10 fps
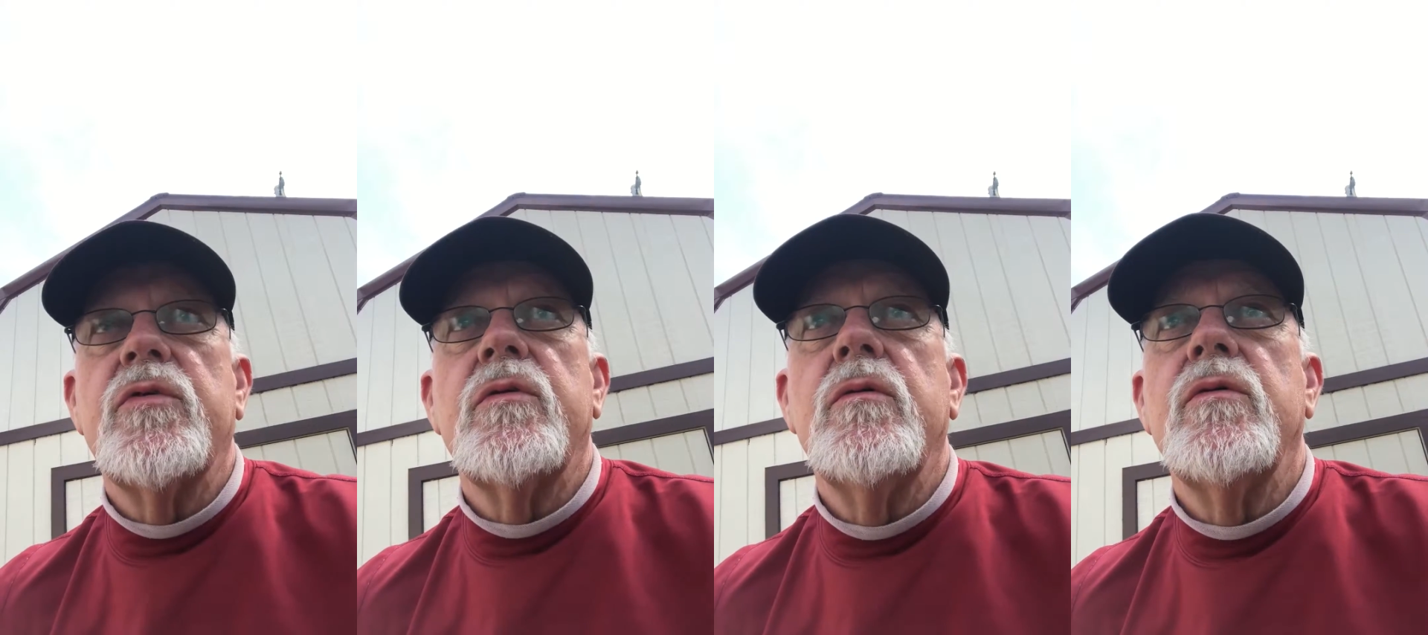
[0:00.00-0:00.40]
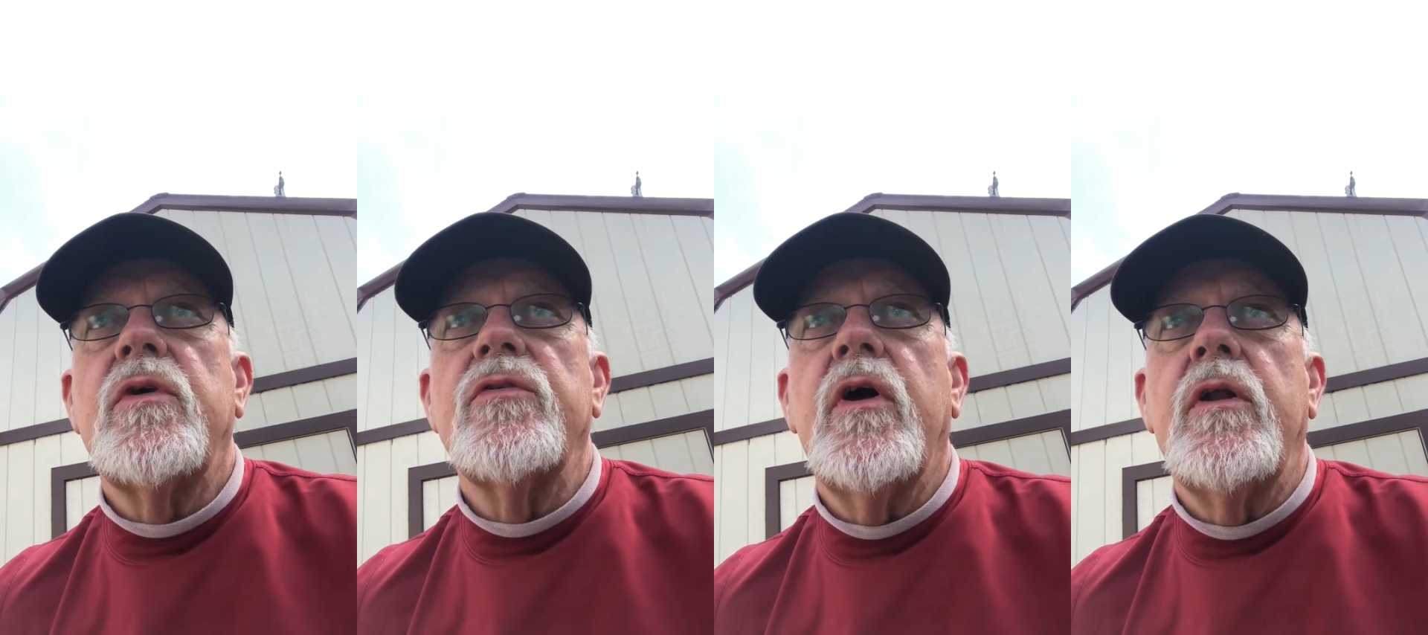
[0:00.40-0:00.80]
was
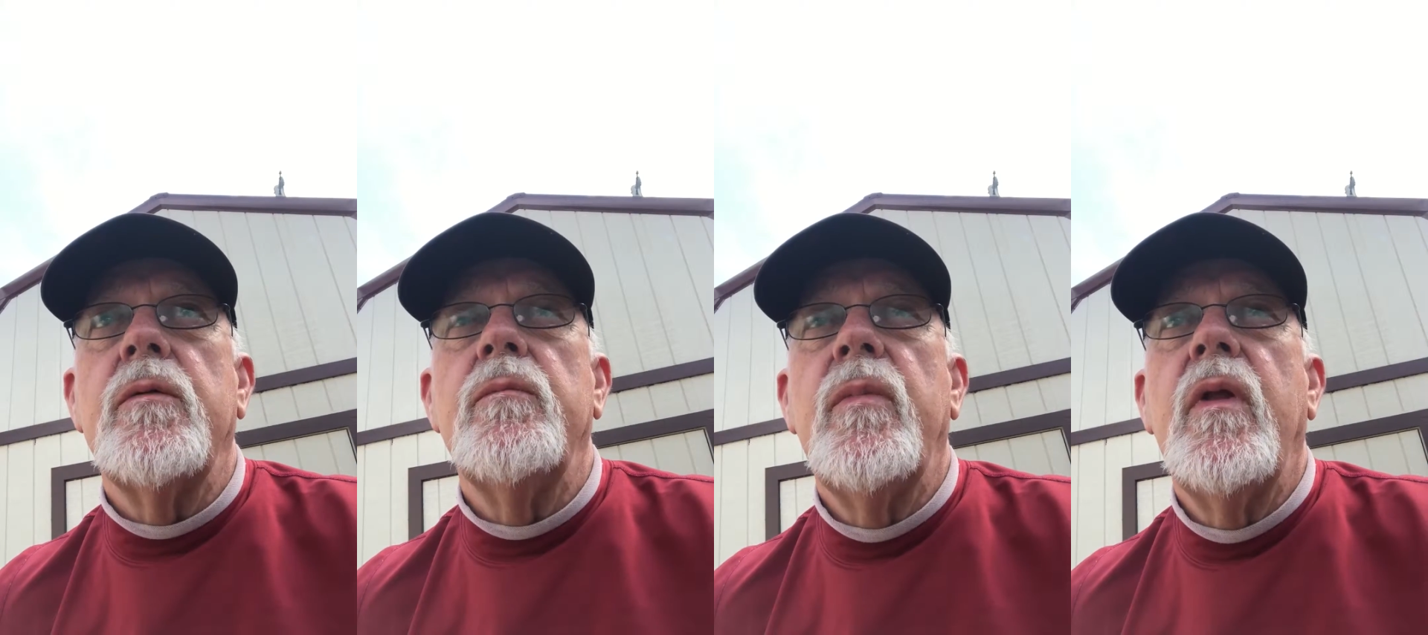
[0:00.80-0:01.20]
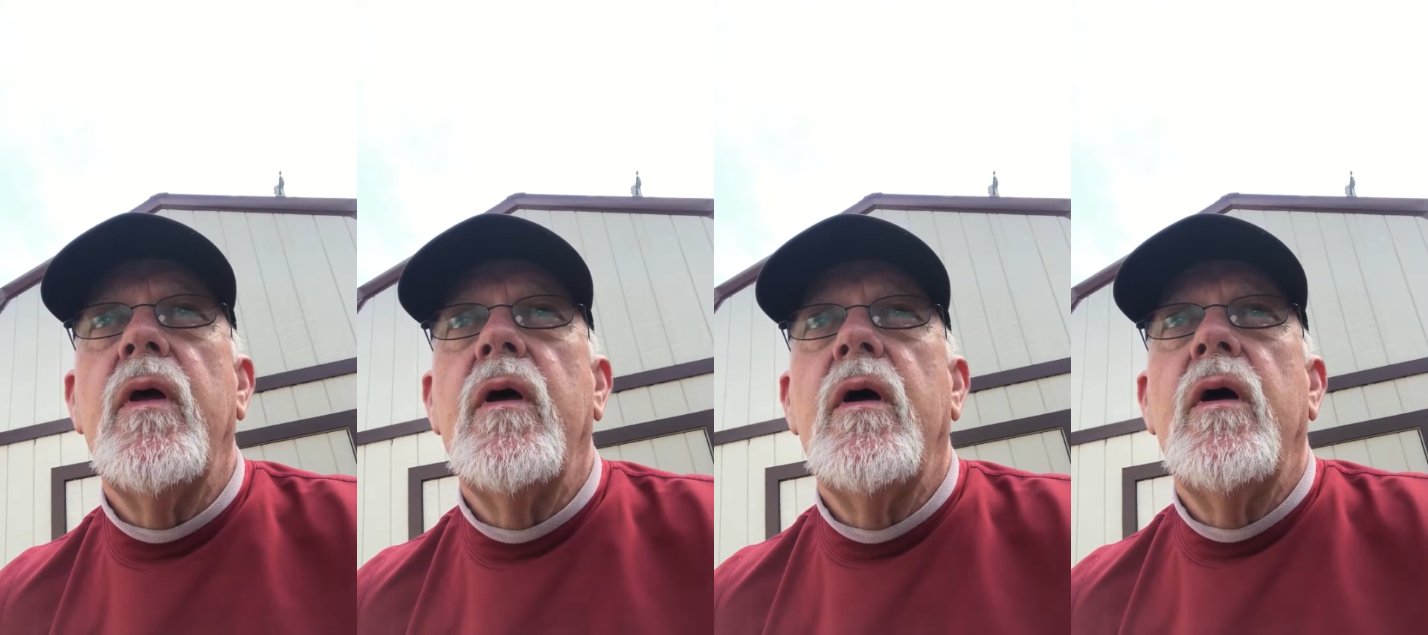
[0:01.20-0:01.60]
exciting.
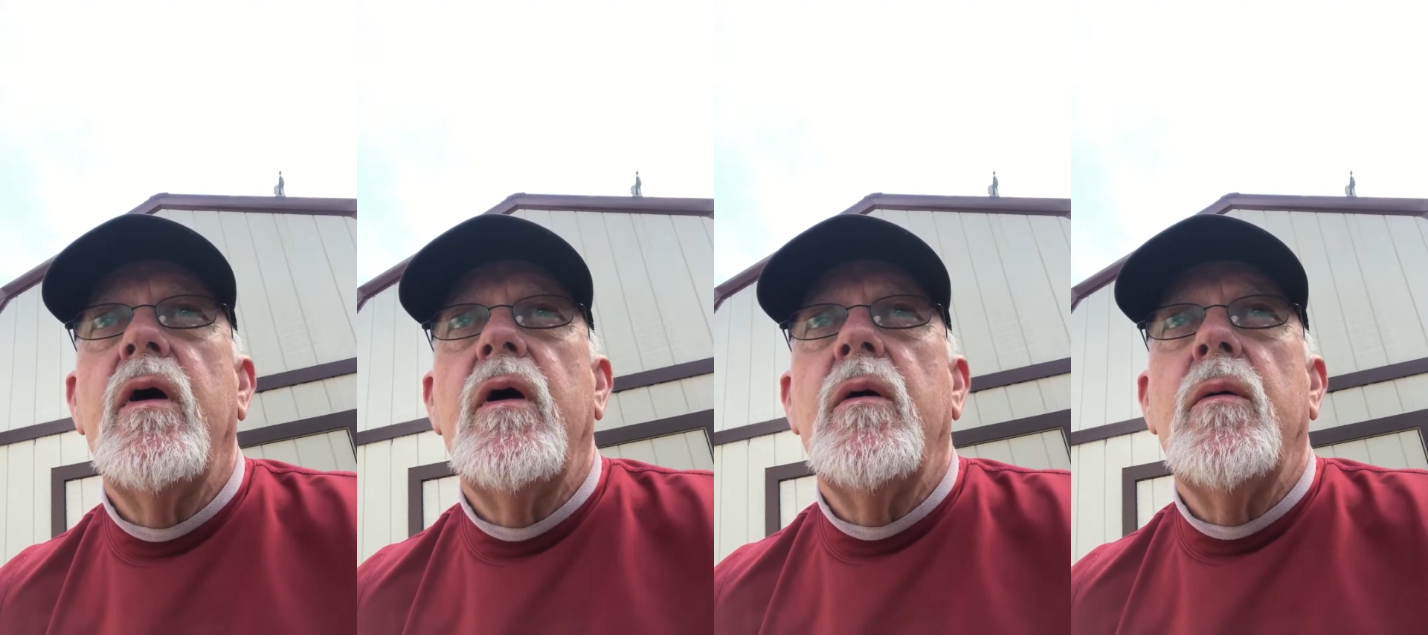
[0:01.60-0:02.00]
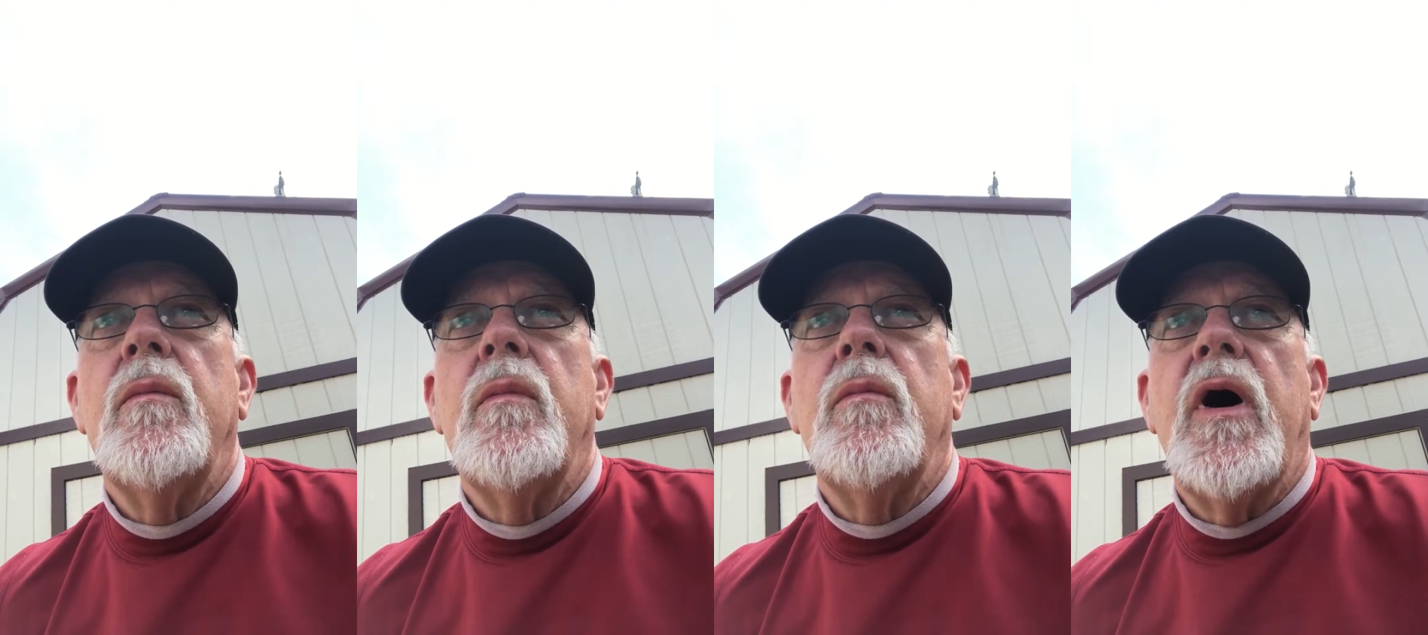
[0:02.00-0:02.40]

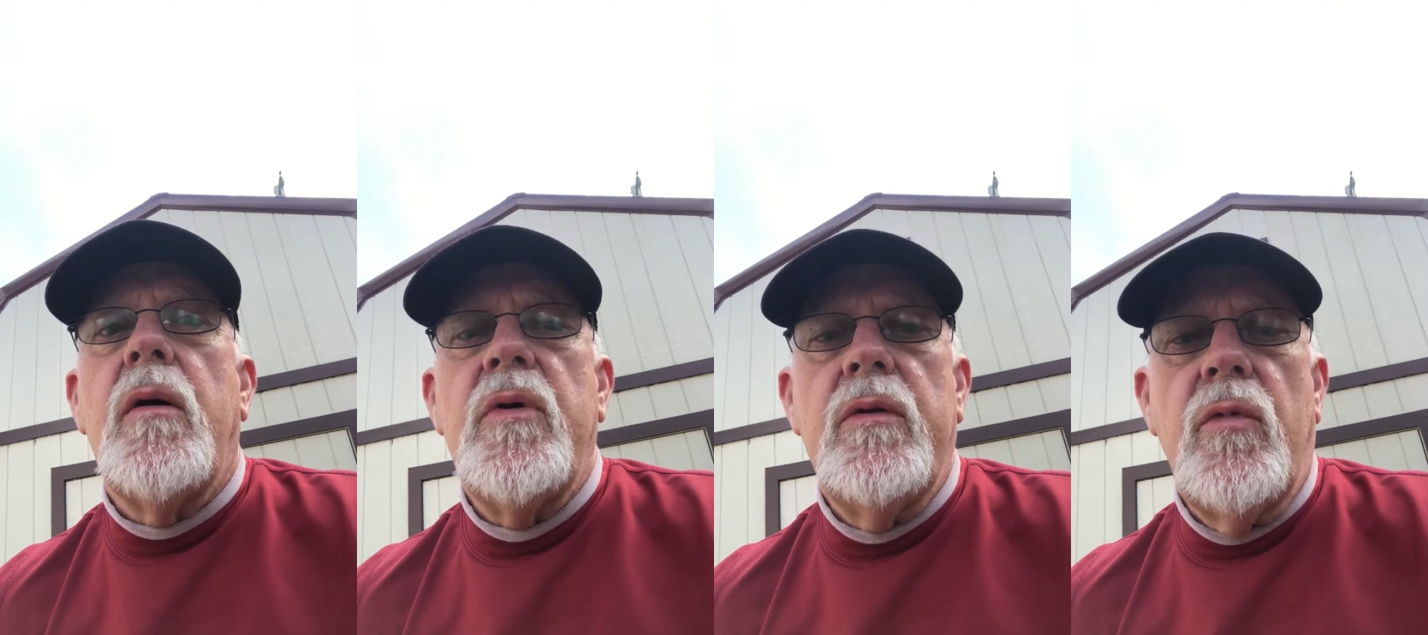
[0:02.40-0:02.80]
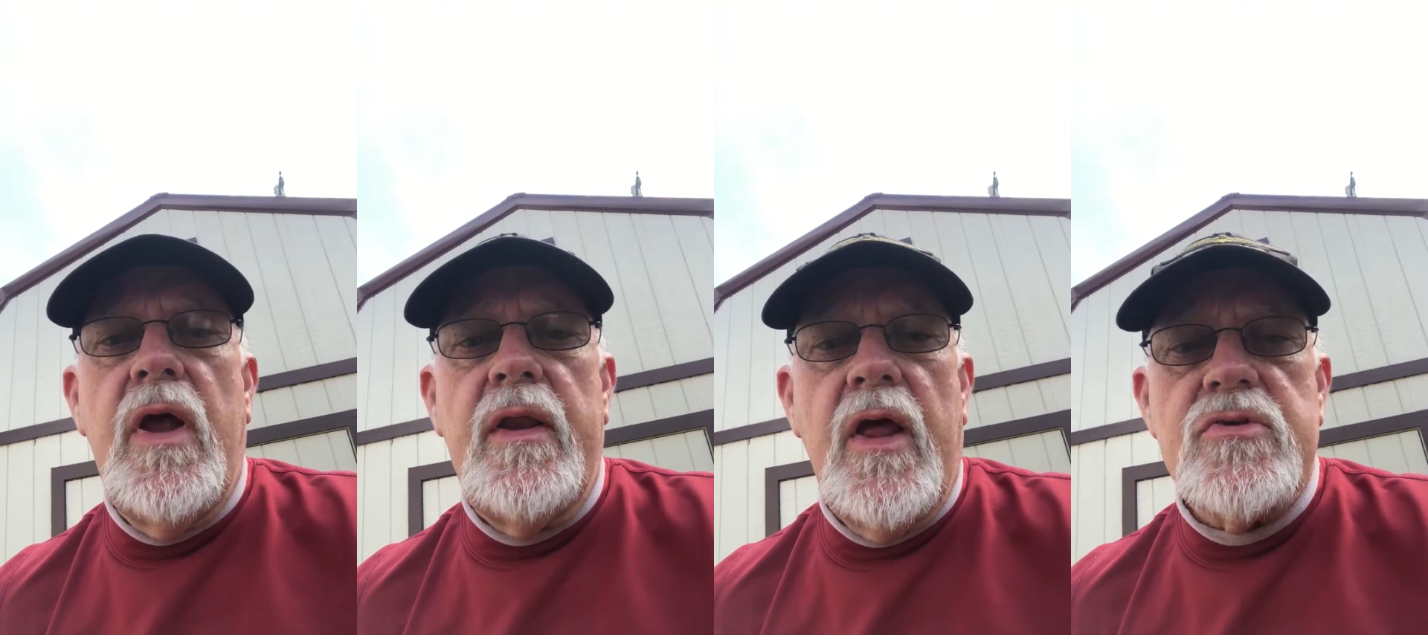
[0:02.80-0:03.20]
Bob and
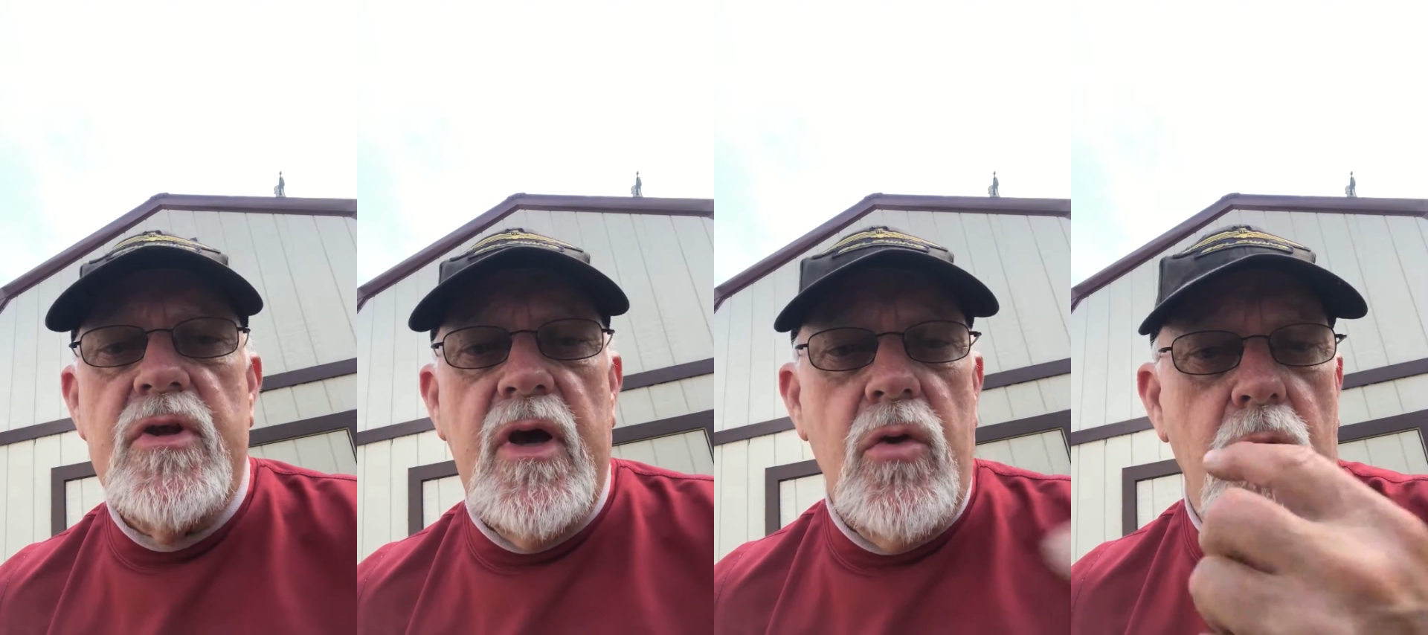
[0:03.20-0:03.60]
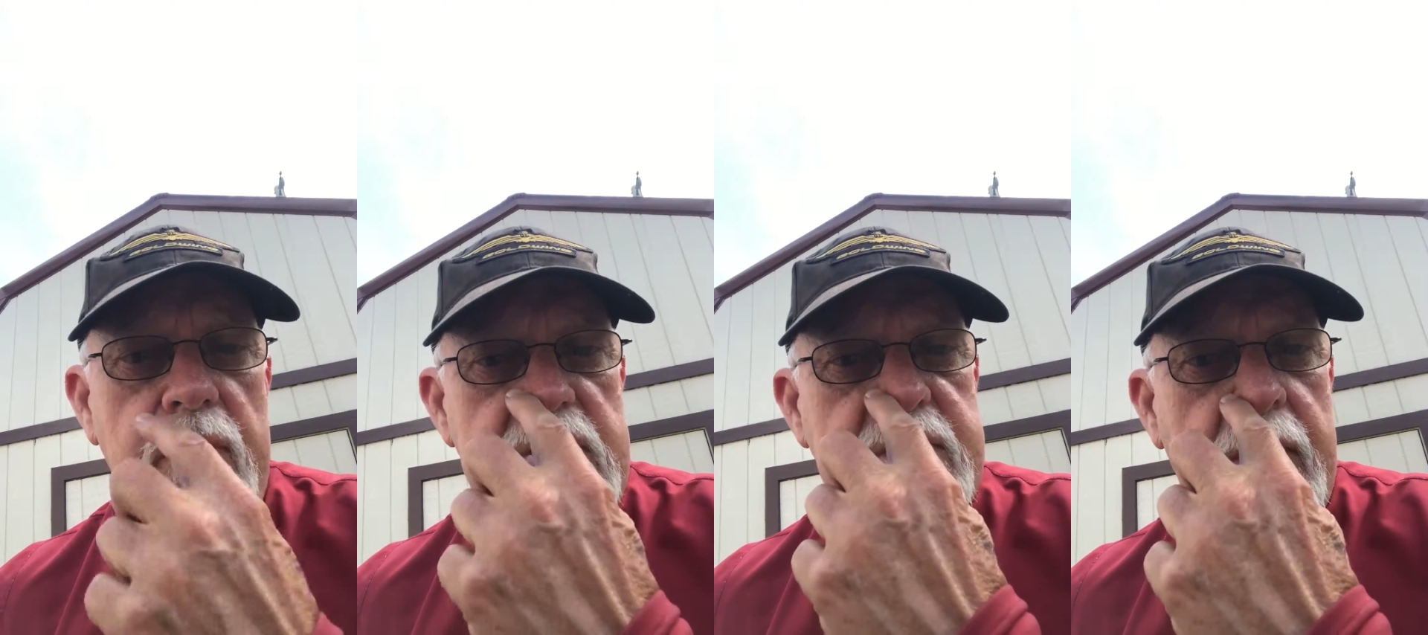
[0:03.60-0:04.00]
Randy actually got home
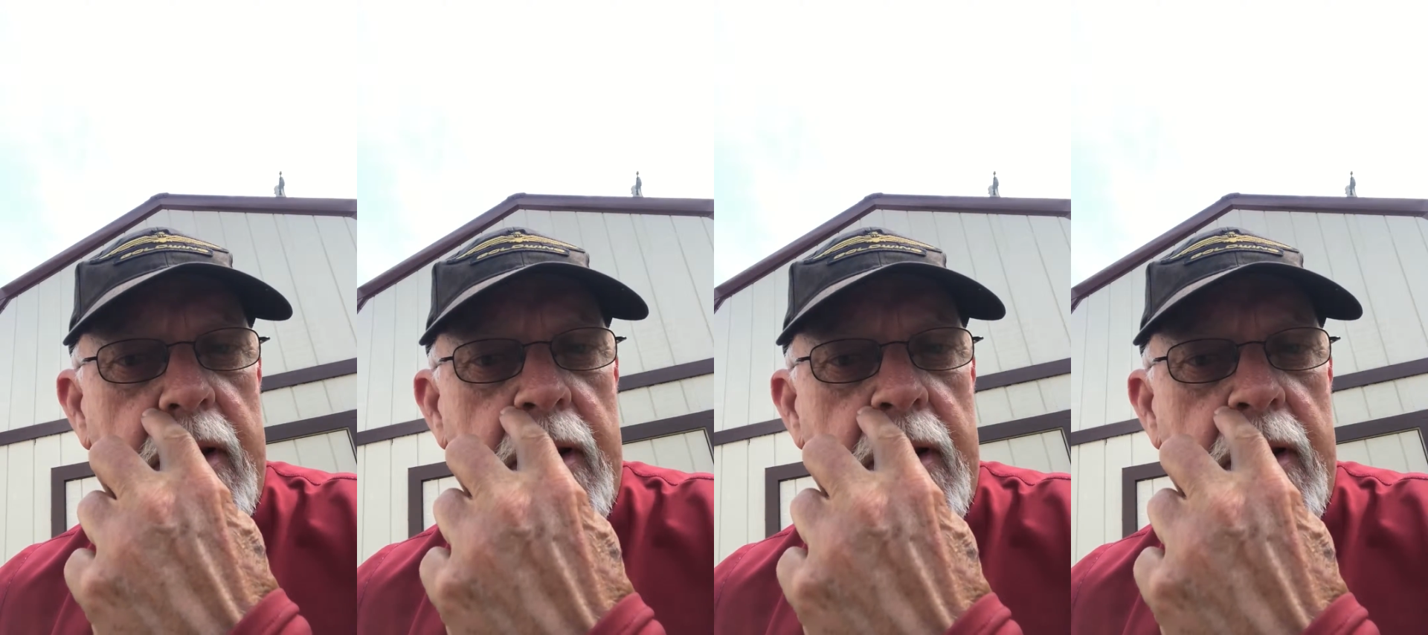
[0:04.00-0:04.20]
yesterday,